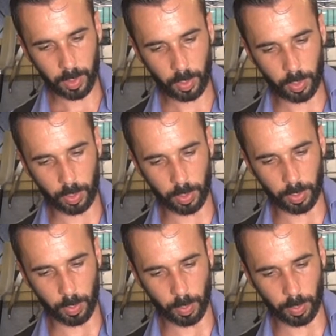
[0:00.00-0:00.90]

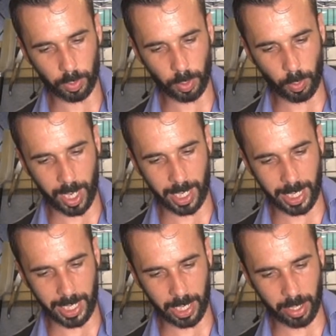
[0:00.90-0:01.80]
to the 1
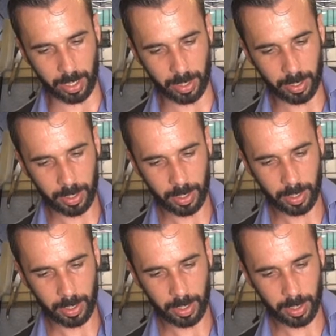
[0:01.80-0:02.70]
liter
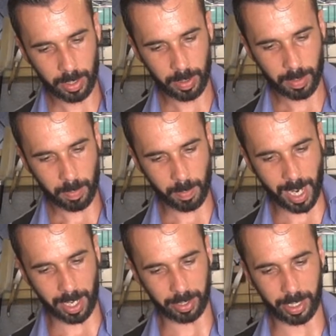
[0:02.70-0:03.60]

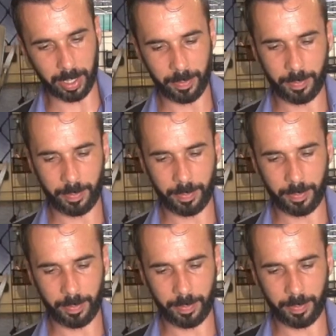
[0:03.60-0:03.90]
mark.